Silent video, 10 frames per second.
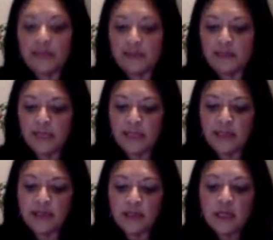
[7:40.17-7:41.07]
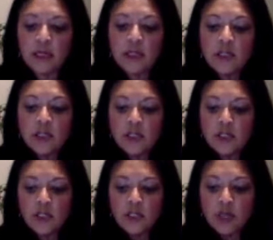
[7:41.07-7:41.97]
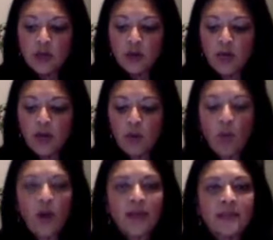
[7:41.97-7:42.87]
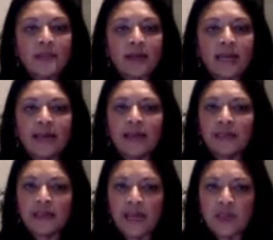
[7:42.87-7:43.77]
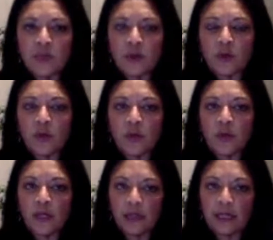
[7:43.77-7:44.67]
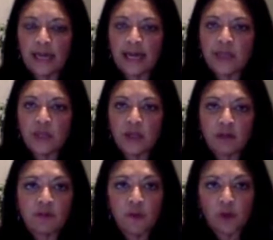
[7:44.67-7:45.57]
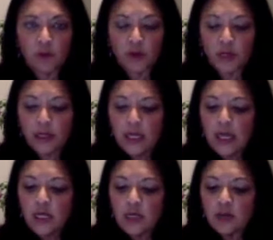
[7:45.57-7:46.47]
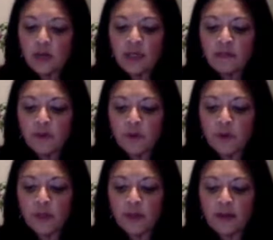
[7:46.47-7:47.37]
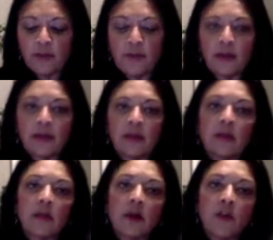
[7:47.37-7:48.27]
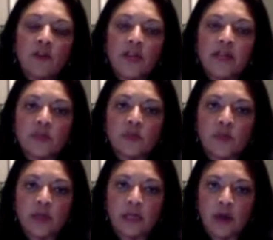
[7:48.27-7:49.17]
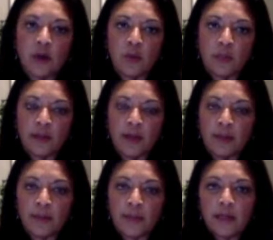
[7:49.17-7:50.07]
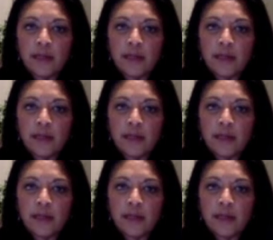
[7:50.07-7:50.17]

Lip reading: So what is, again, in today's world, what are we looking at as we look forward? Looking forward, the COVID has really opened up